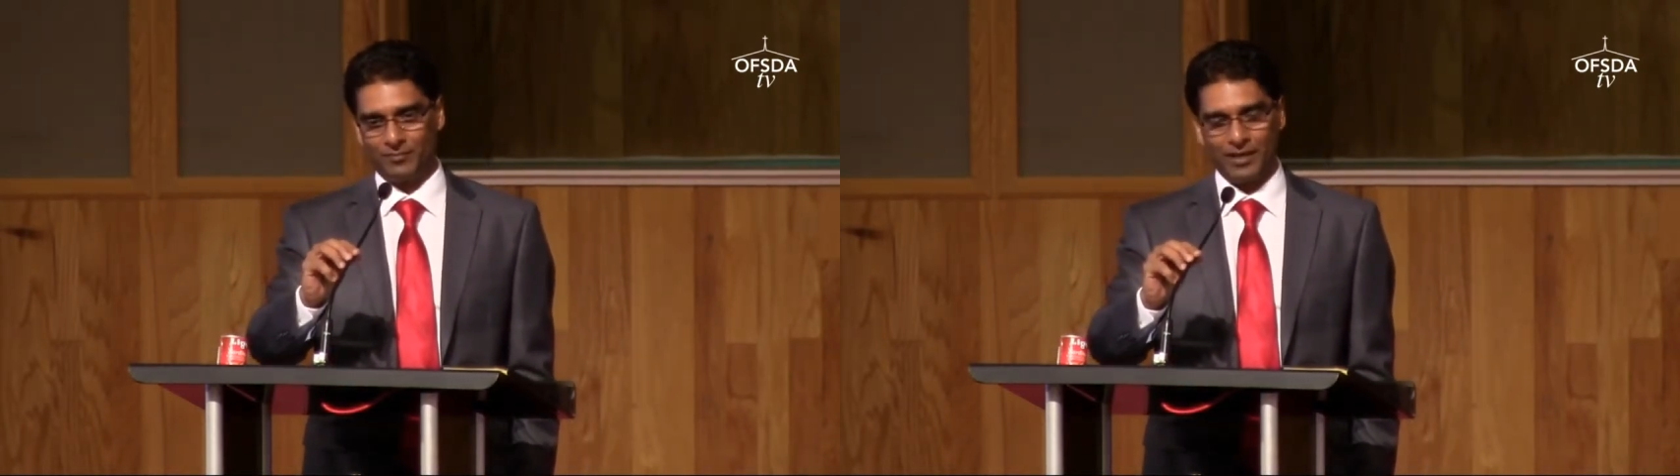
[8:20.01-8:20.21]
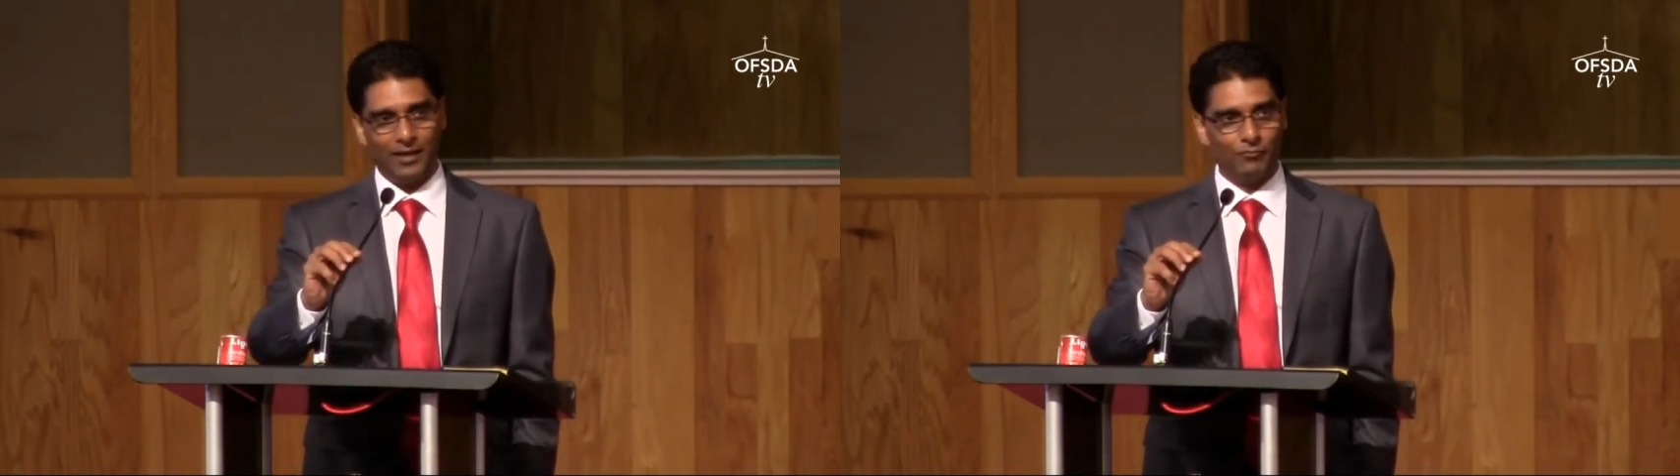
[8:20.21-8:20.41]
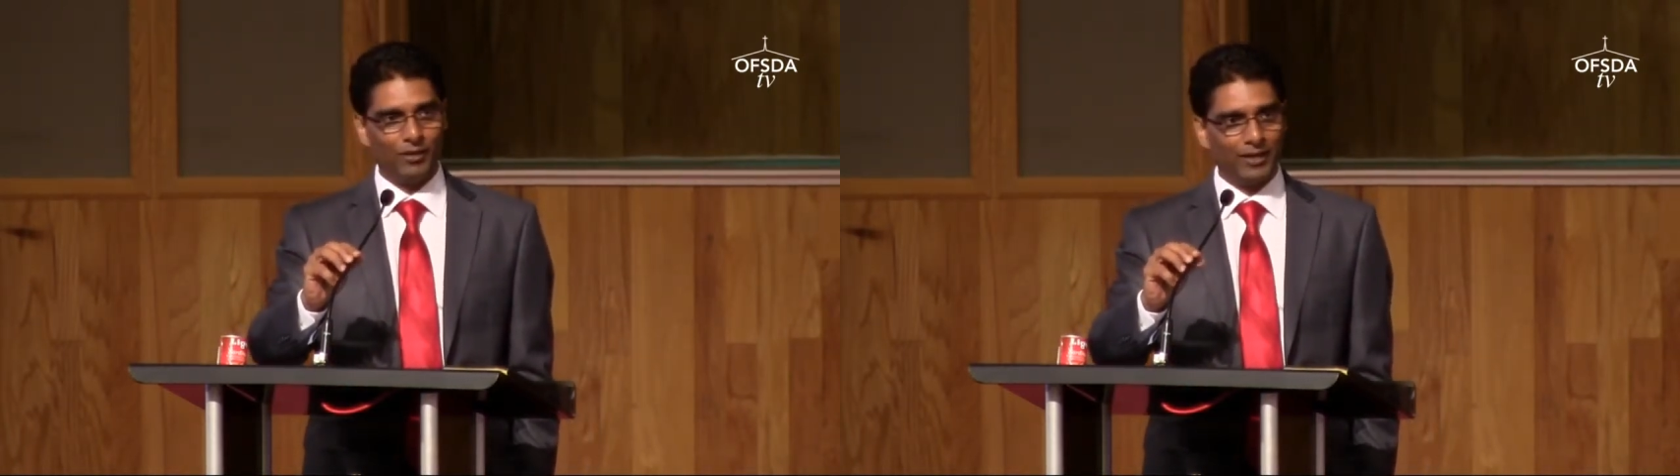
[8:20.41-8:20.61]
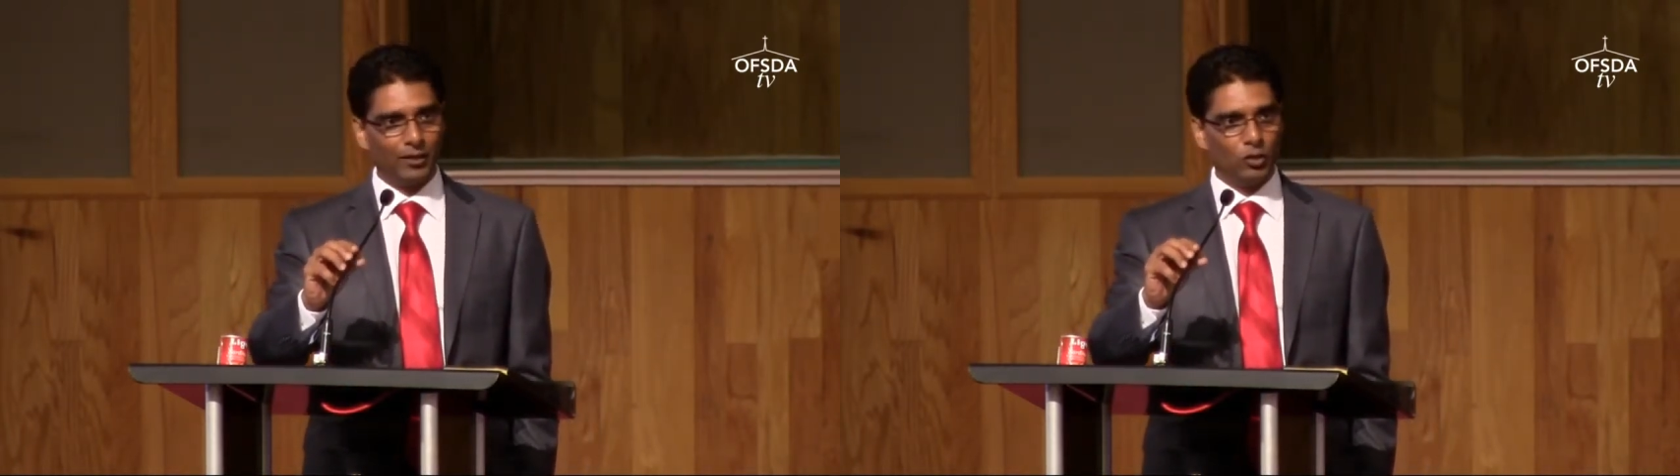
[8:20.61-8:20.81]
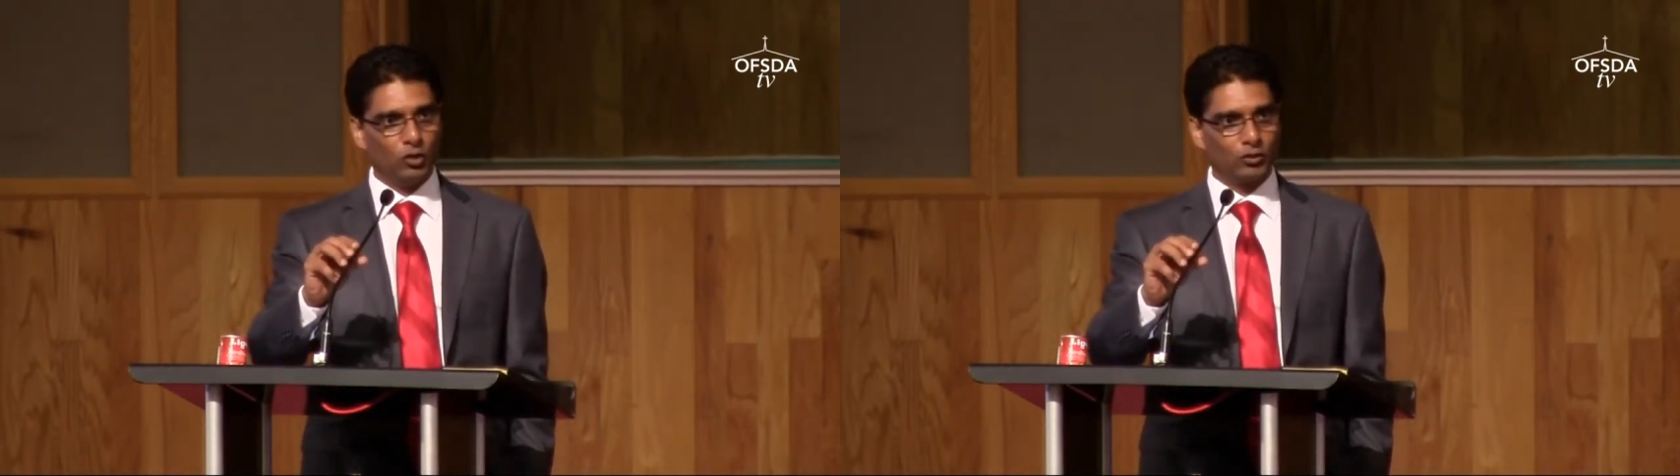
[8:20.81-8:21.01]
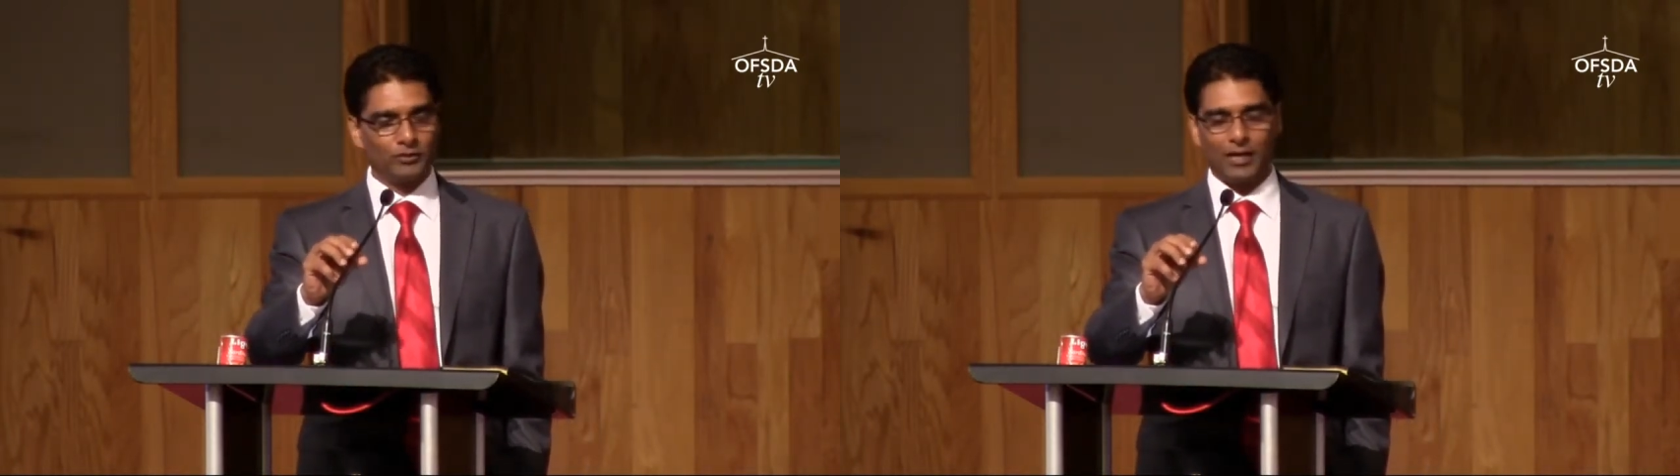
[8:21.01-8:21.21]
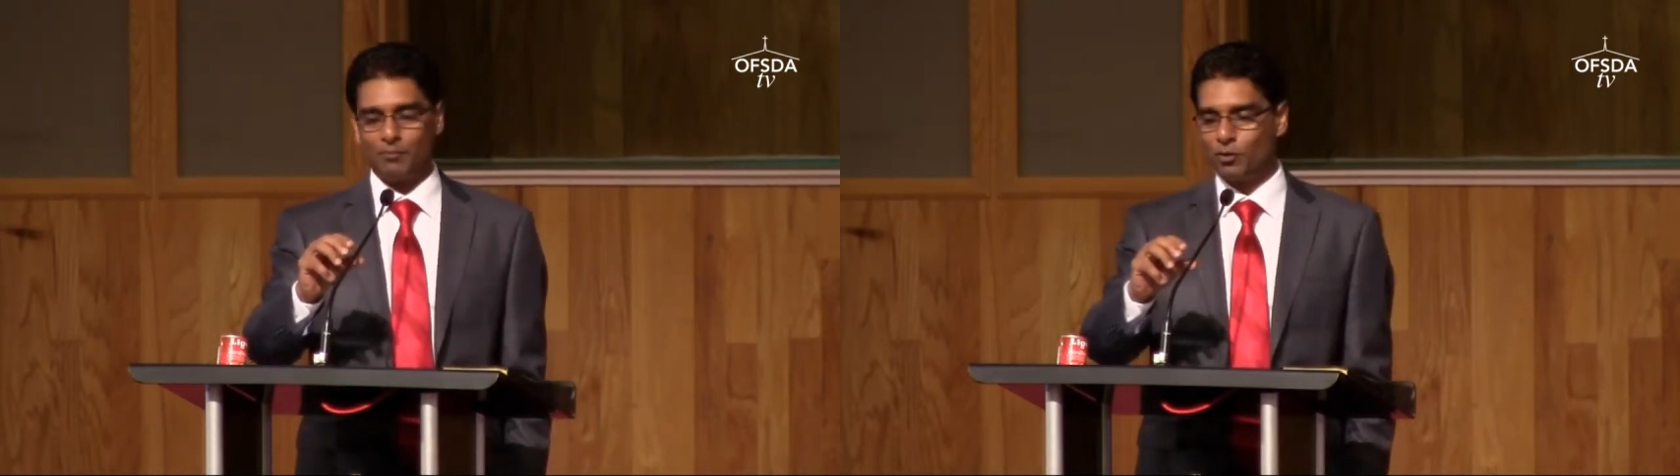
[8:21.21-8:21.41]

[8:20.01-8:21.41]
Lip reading: And when I looked up,